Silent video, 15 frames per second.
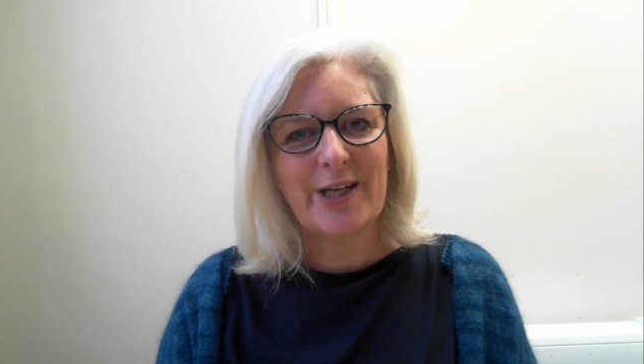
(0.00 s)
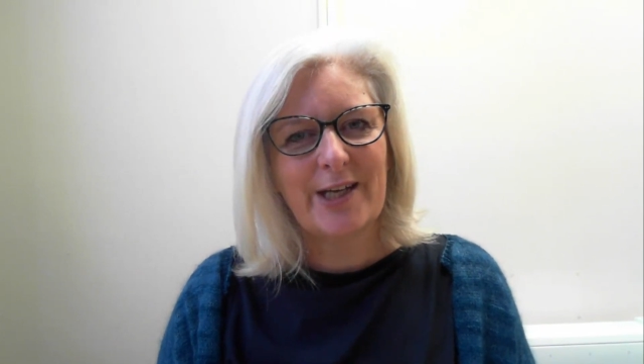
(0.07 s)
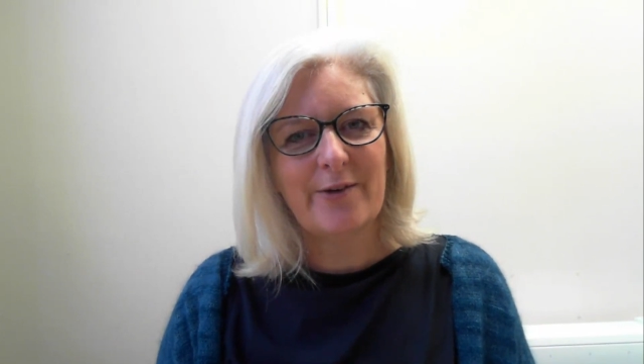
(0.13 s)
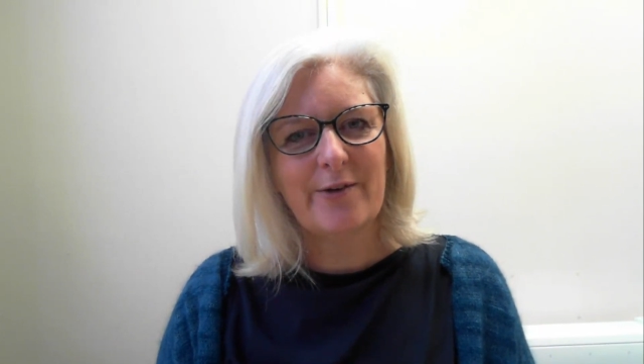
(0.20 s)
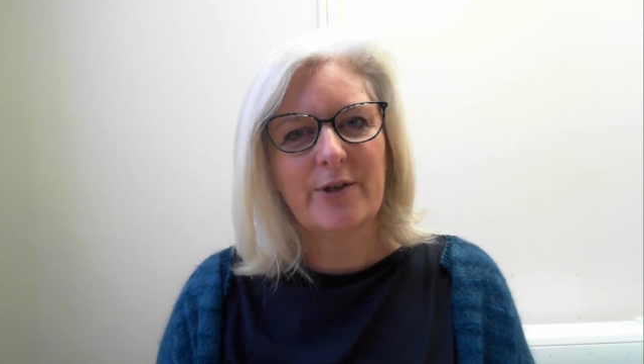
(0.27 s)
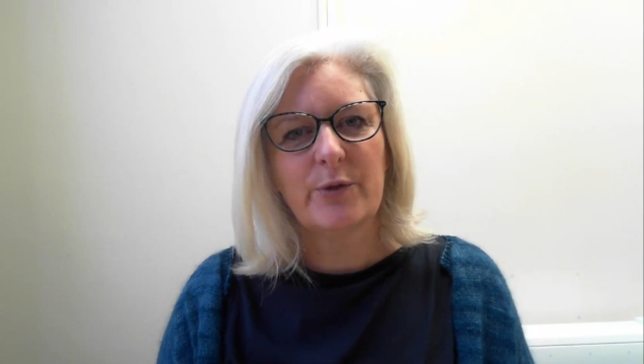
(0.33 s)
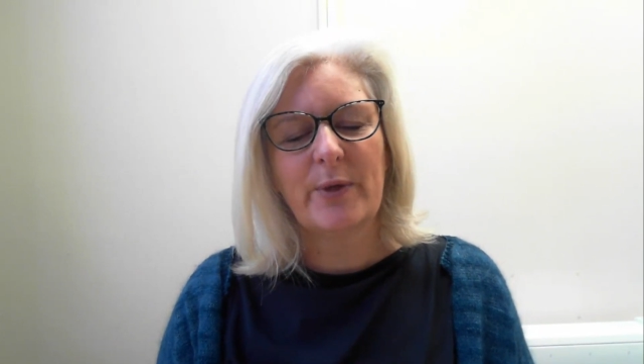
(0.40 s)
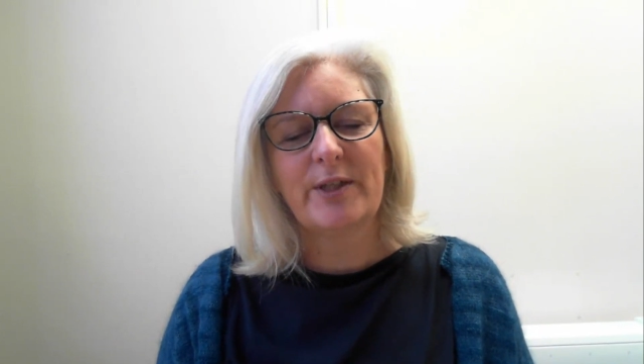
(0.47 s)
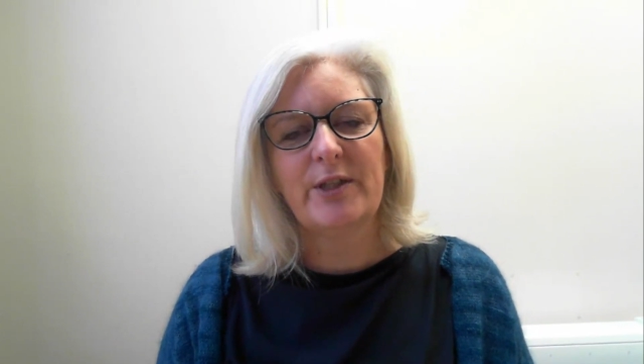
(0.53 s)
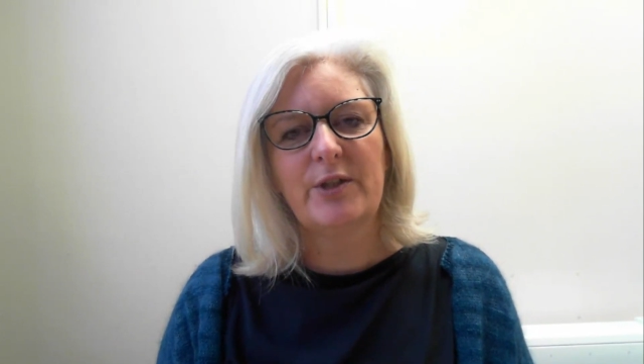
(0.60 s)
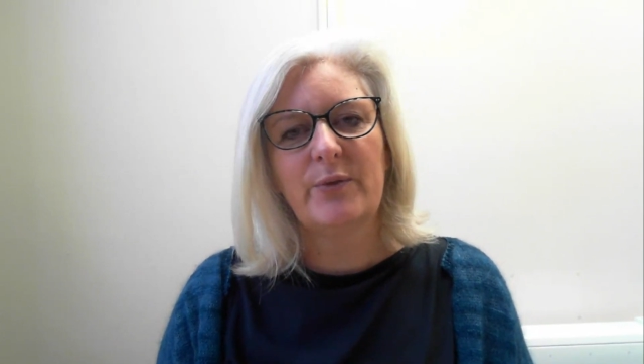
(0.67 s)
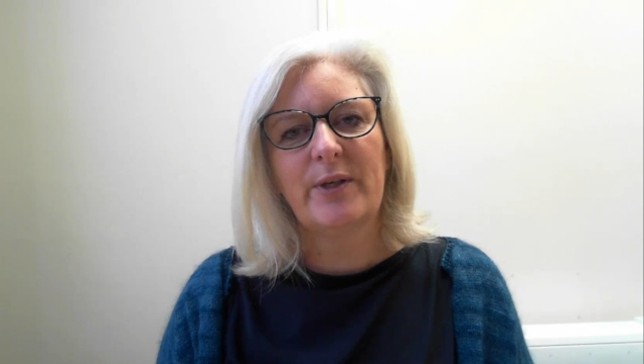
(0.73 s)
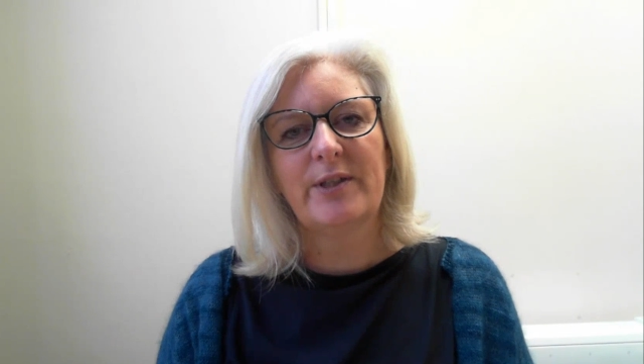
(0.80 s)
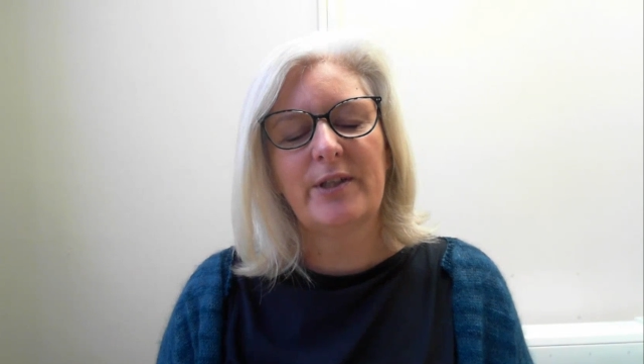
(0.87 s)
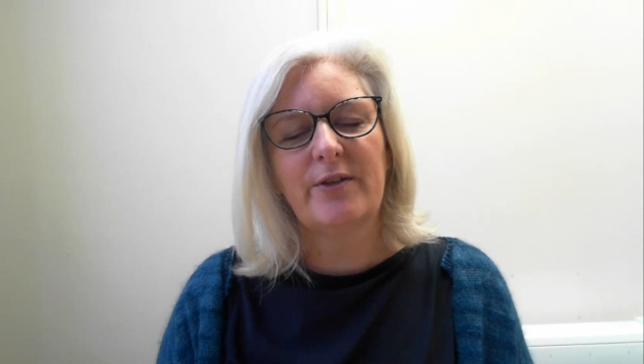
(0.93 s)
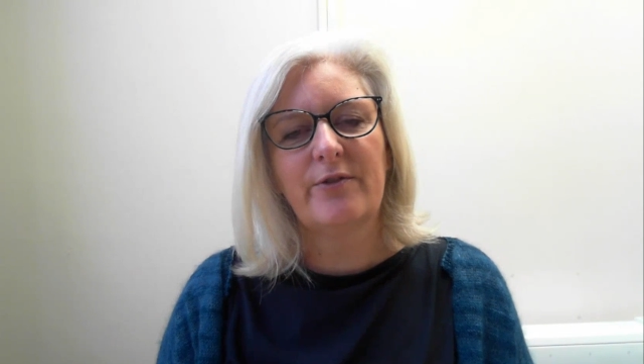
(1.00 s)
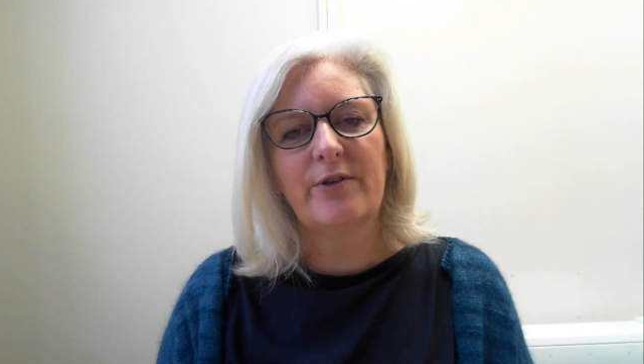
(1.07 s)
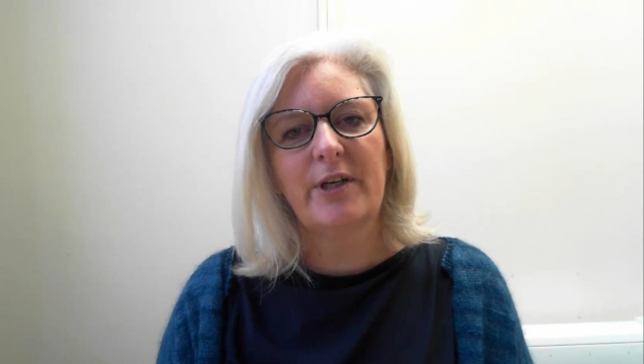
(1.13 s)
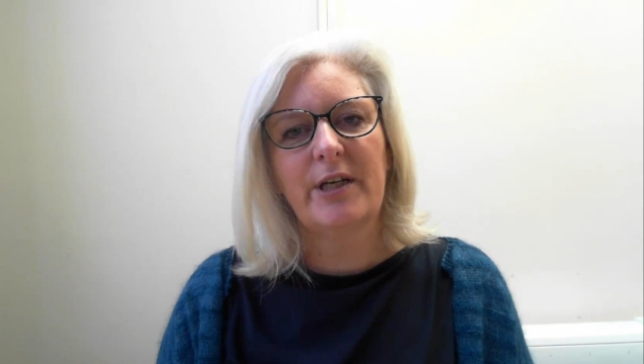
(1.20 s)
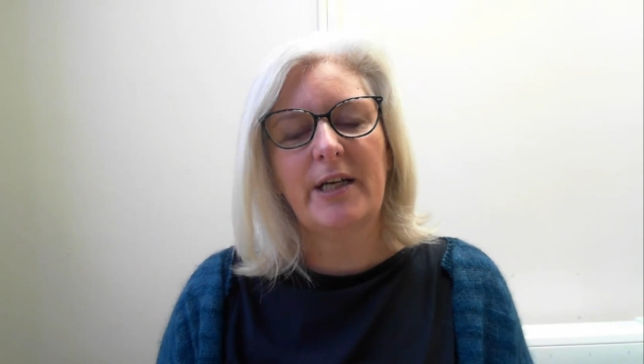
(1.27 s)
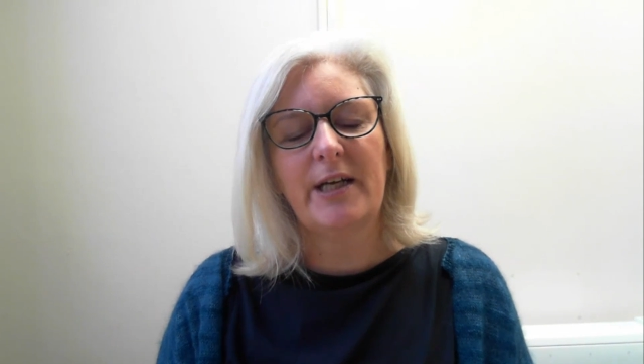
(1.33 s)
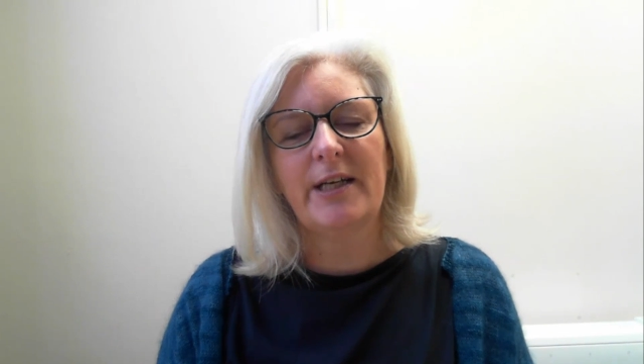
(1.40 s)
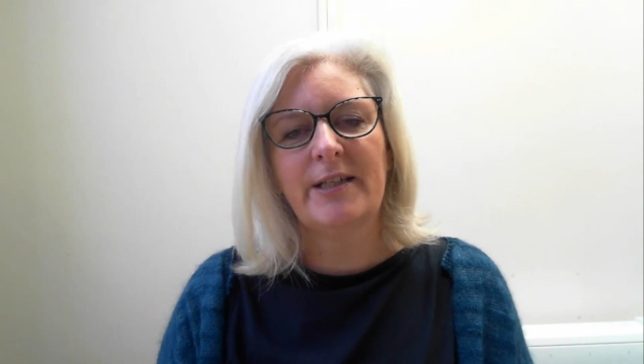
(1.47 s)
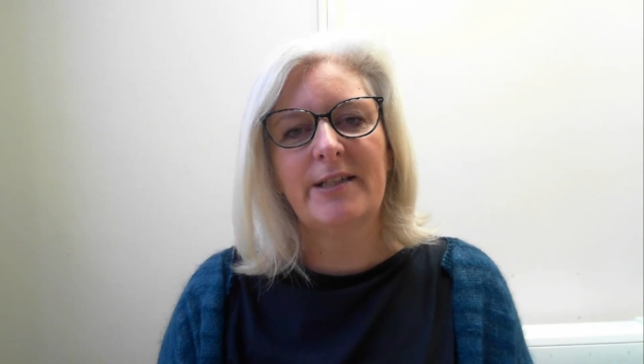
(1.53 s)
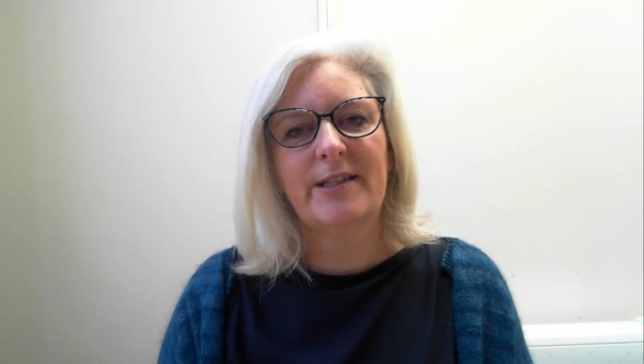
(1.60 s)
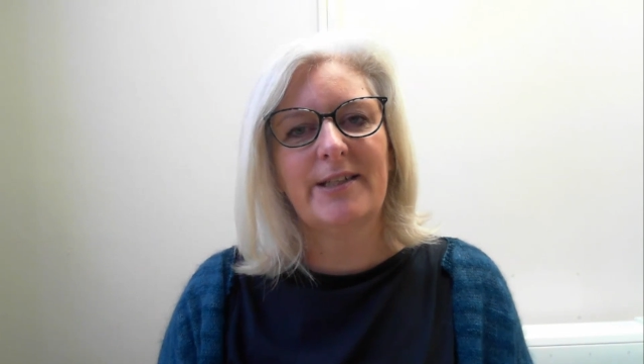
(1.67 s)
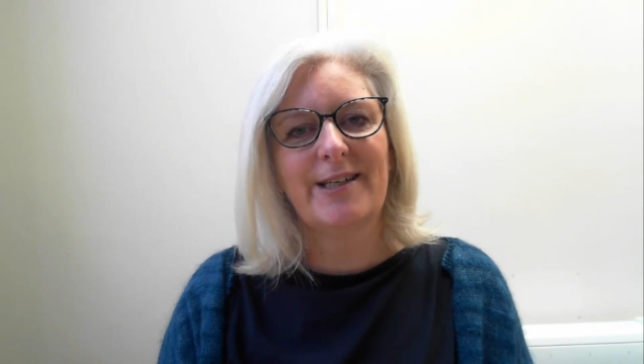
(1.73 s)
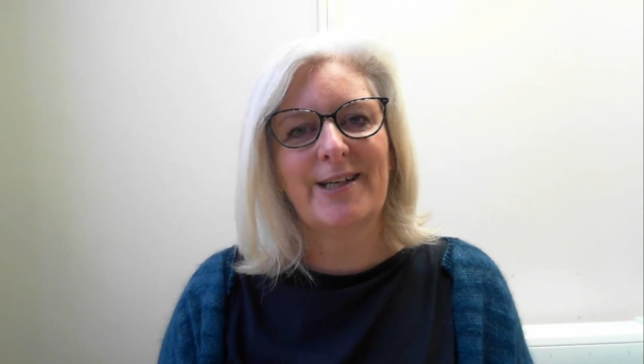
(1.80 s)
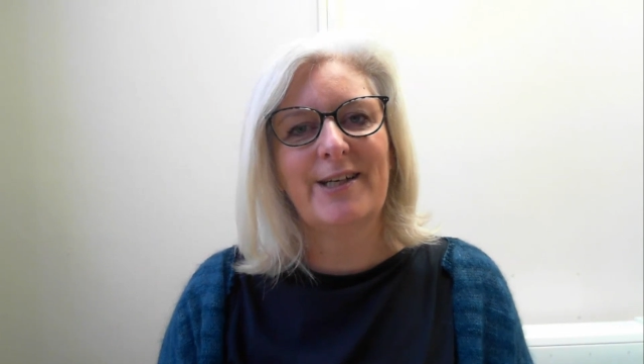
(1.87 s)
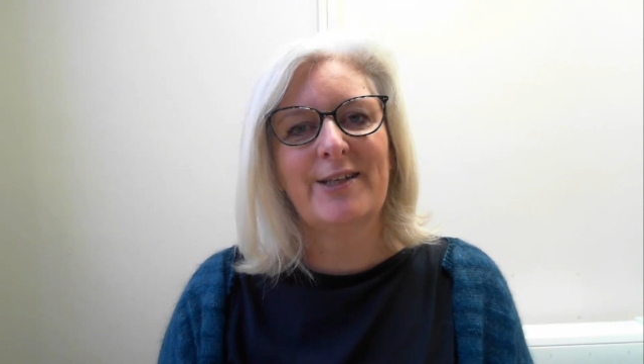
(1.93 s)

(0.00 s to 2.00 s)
here in 2023 is